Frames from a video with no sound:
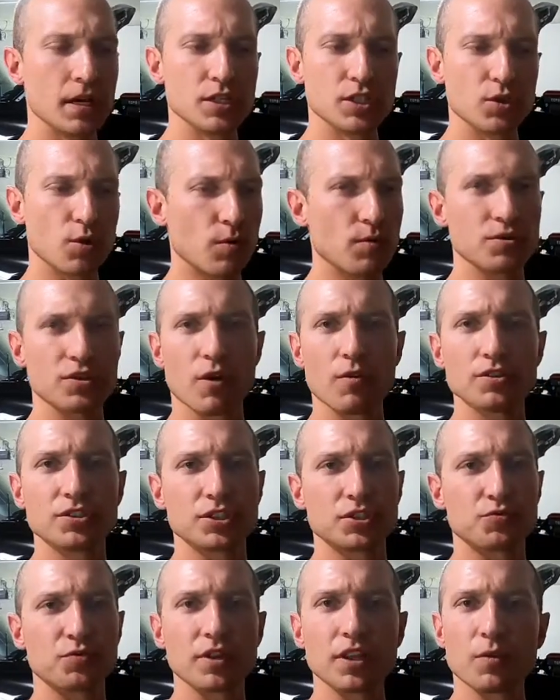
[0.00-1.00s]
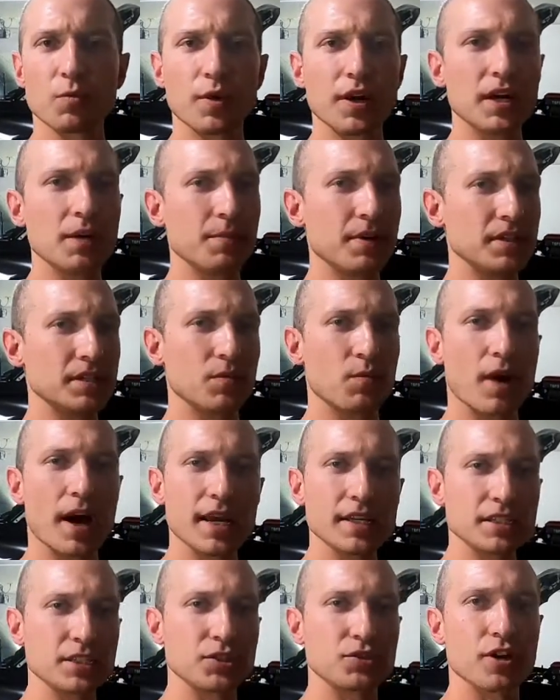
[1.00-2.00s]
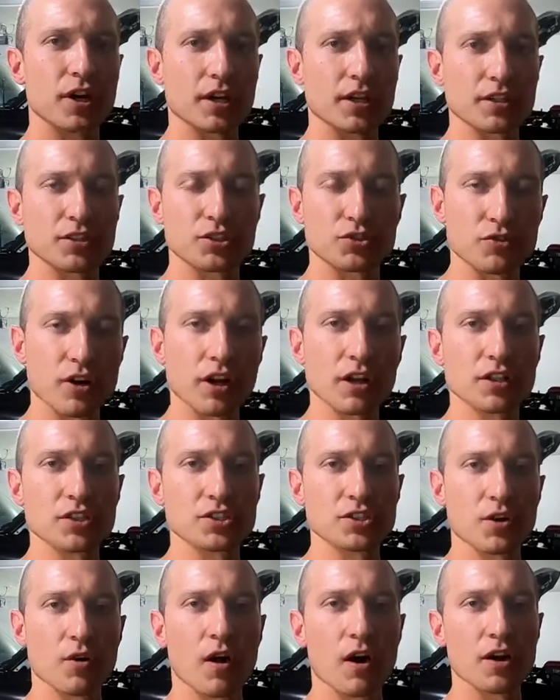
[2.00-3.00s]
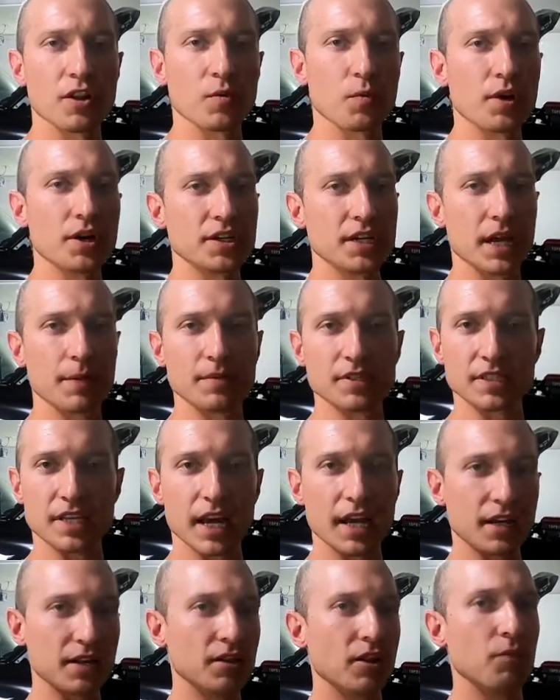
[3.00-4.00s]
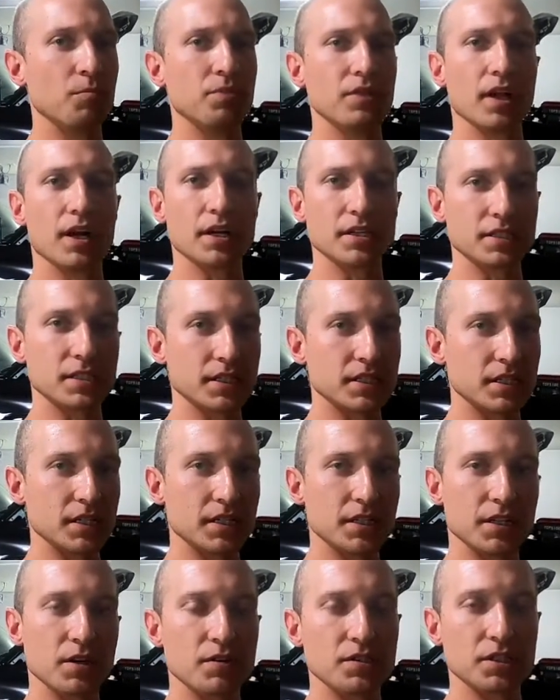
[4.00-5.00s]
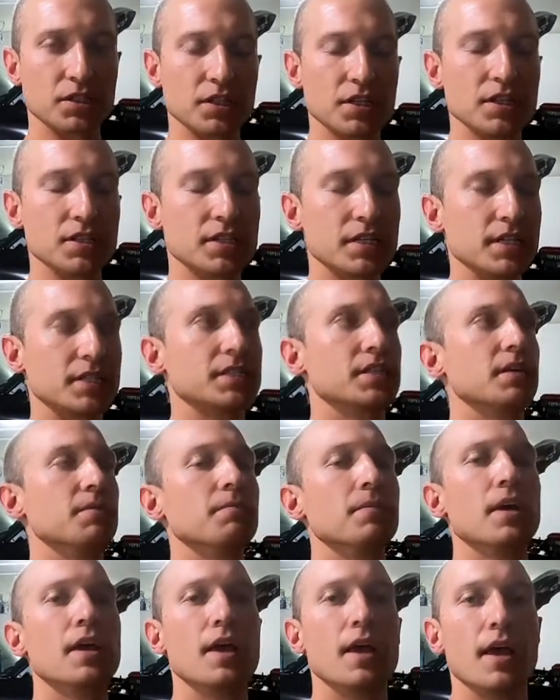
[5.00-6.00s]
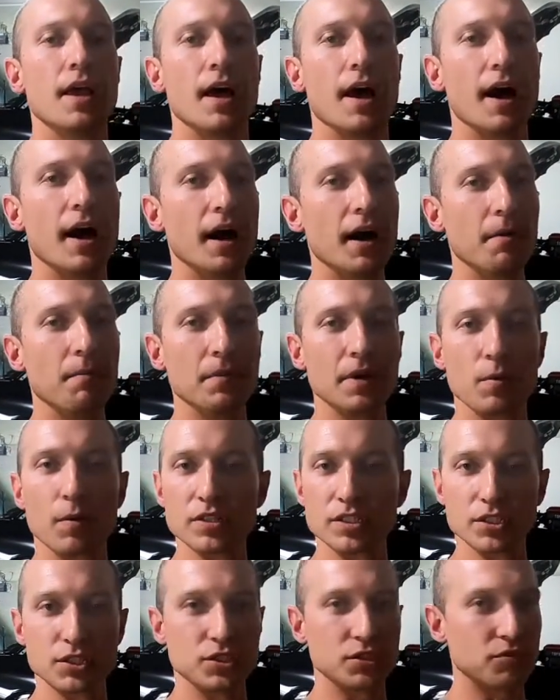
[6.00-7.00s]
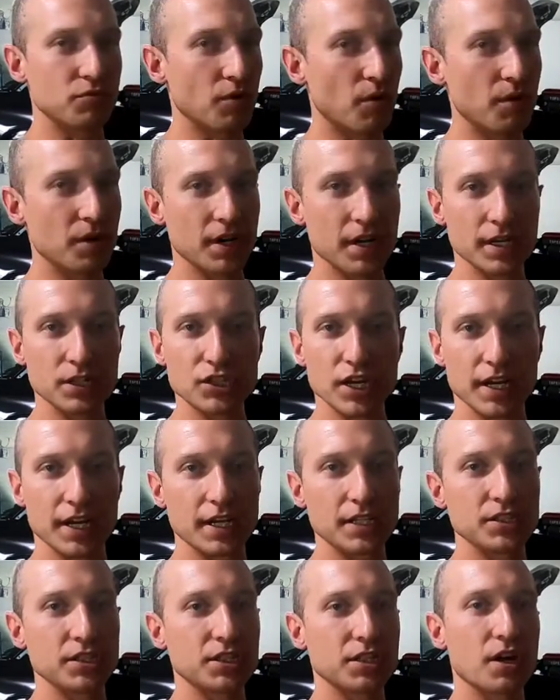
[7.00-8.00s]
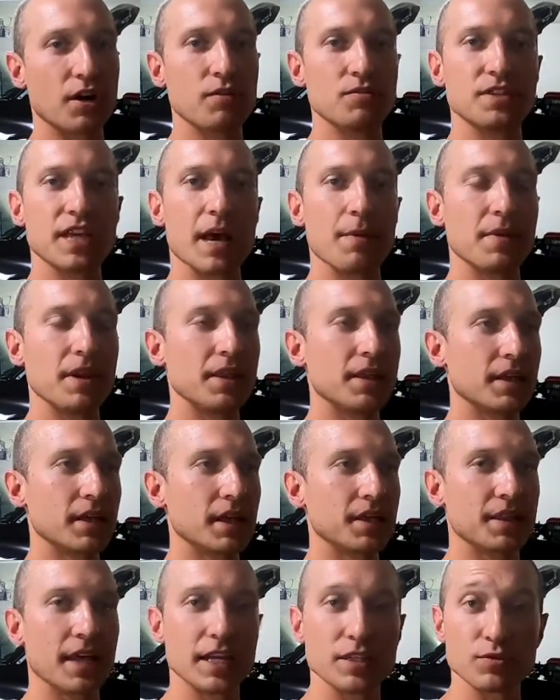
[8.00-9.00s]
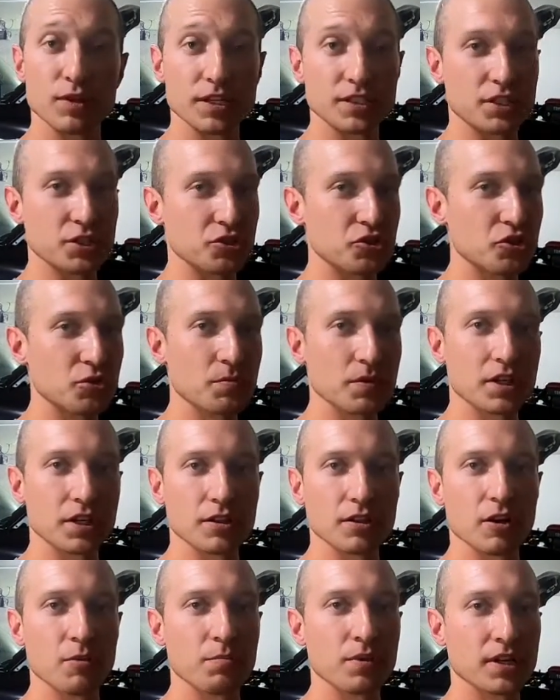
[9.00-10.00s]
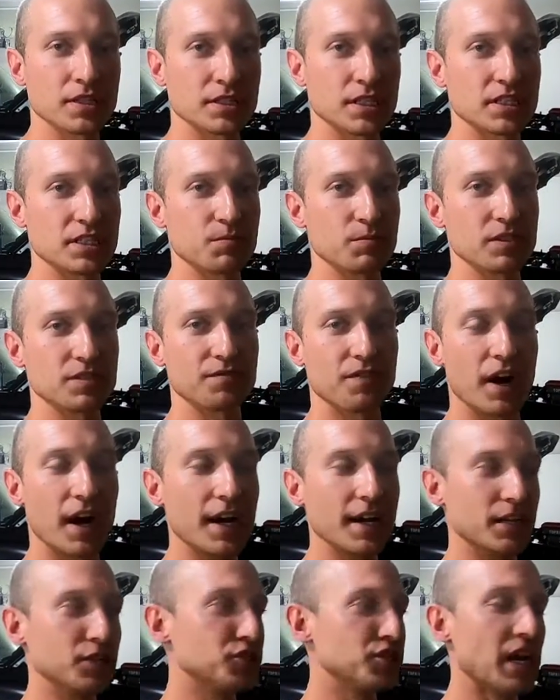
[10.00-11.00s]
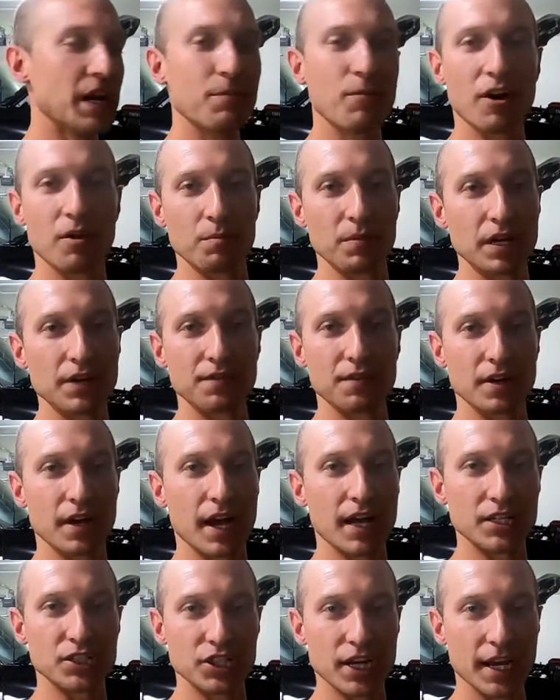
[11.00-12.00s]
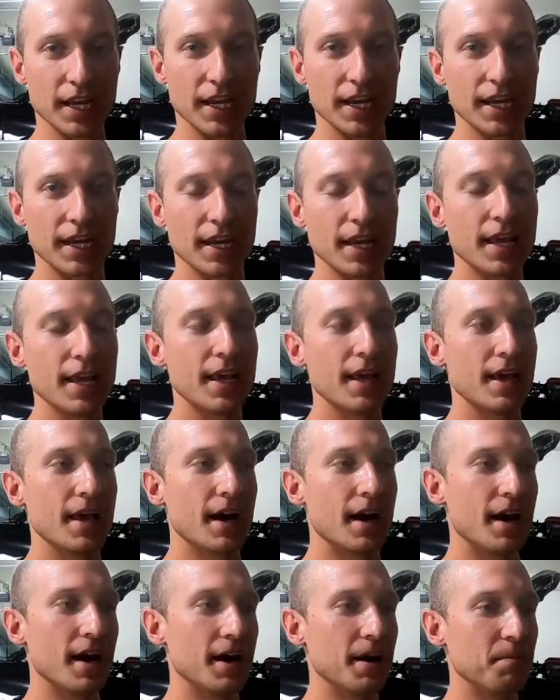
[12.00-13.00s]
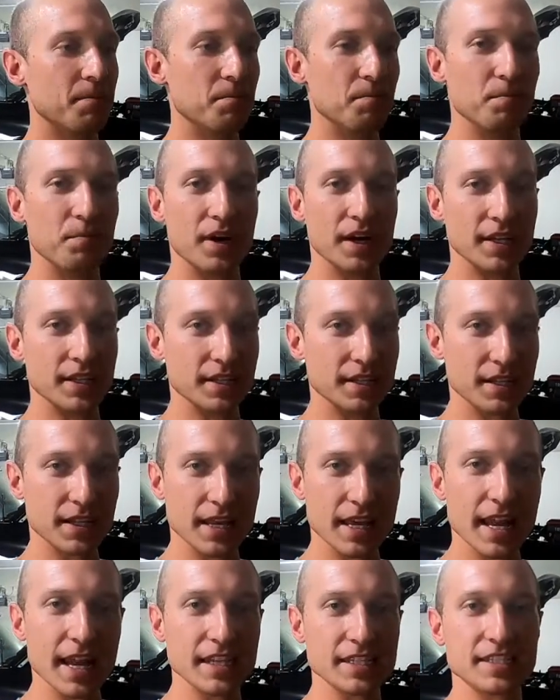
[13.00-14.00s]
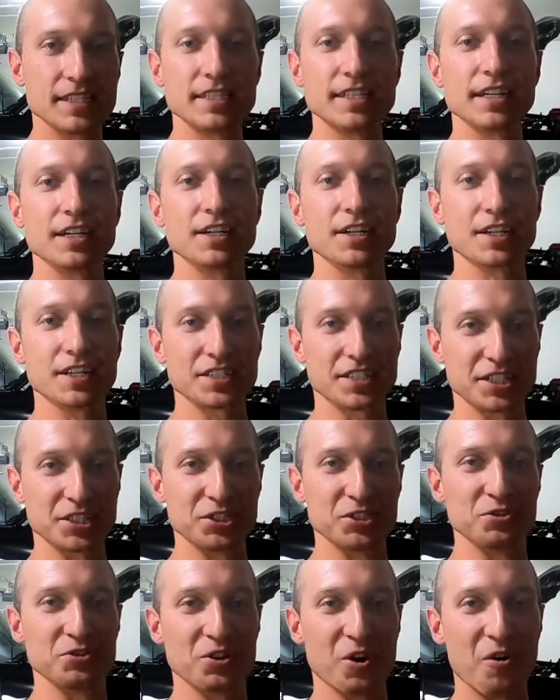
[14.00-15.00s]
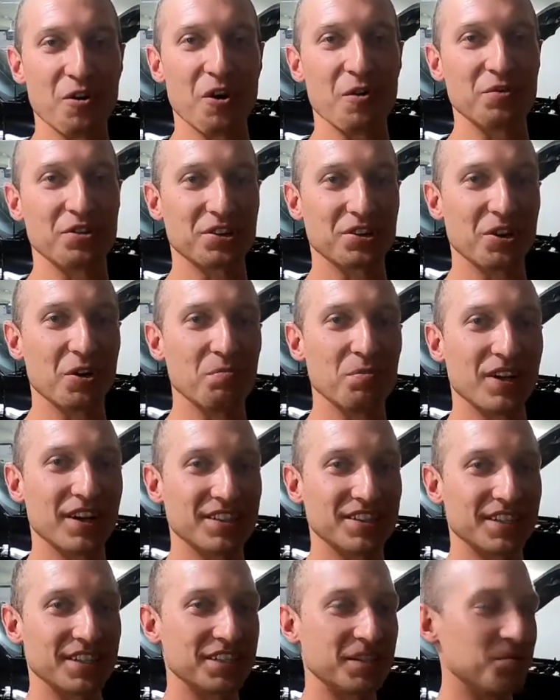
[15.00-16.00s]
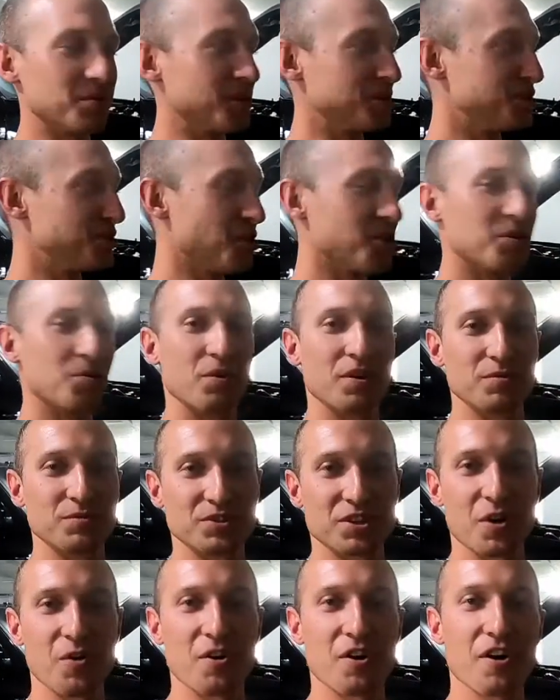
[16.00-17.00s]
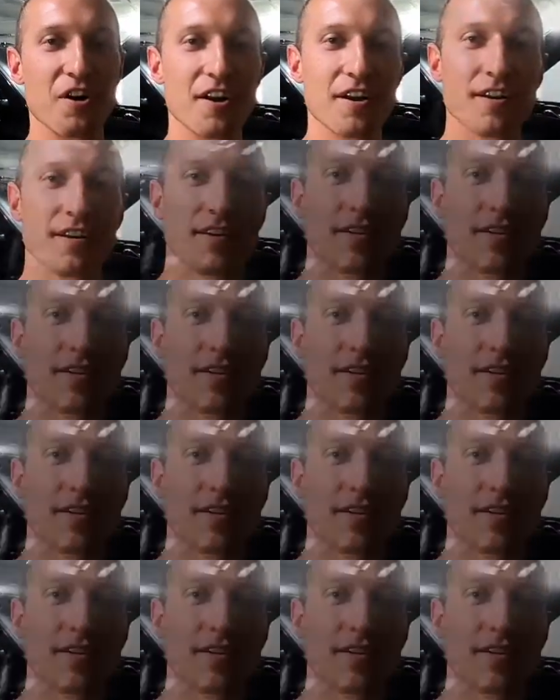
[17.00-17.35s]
So it was always just really weird to me as to why is this truck struggling so hard in the wintertime? It's got glow plugs. It's a, it's a good system. It wasn't throwing any check engine codes at me, anything like that. So I just assumed the glow plug system was fine, and shame on me for not checking it. But it had serious issues going on with the glow plug system, and I'll show you what was going on.